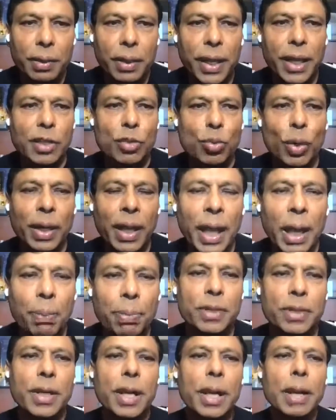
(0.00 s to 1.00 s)
Guess what
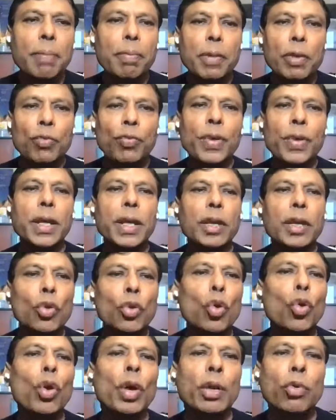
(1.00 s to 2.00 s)
happens? We can
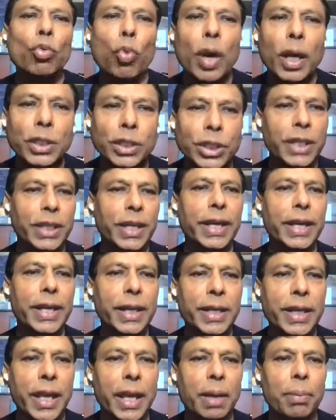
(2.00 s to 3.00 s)
go and watch a
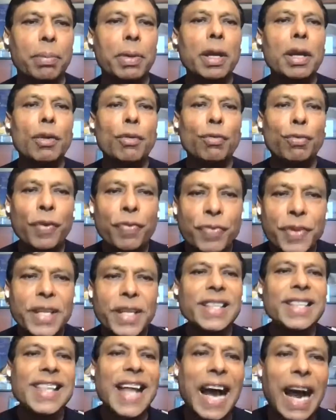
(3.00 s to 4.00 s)
cricket game.
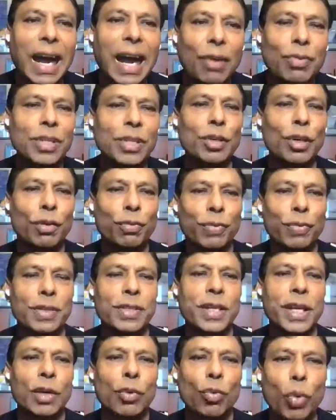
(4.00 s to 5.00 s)
50,000 of
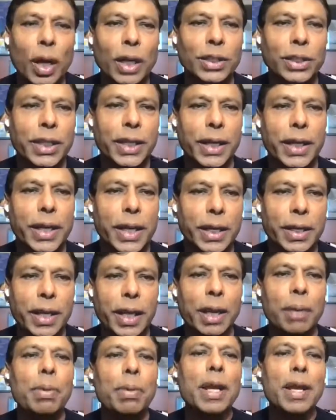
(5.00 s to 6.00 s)
us can watch a cricket
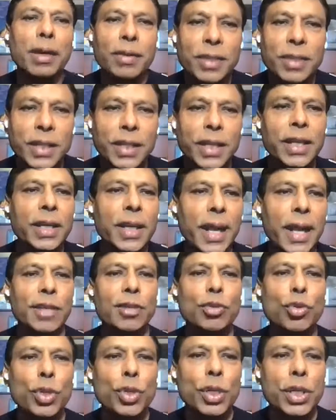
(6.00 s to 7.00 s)
game sitting
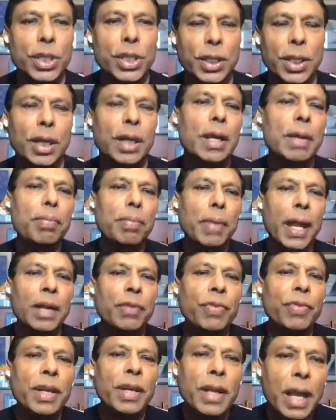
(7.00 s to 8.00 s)
next to each other,
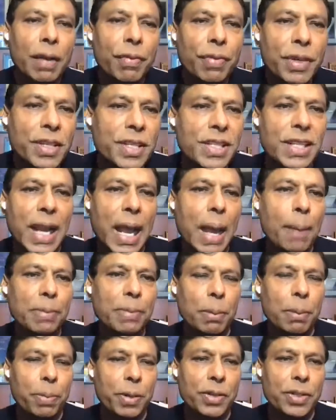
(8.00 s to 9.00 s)
and we never slap
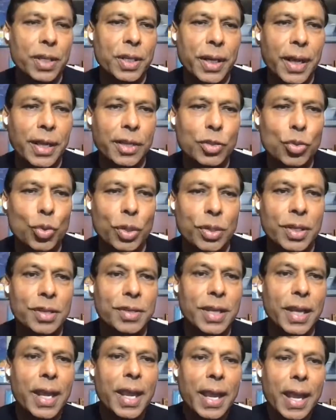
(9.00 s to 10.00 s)
the person next to us and
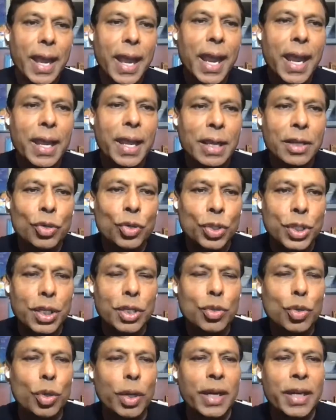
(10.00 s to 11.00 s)
say, hey, you
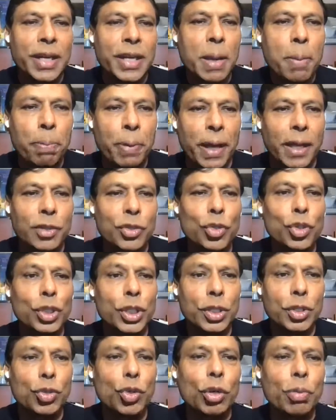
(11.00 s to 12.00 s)
just took a deep breath. You
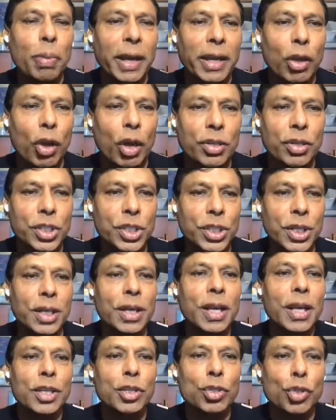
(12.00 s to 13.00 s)
just took my oxygen.
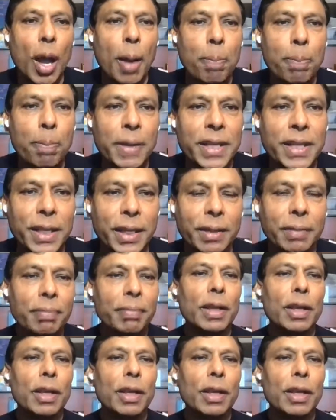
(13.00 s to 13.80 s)
Stop breathing.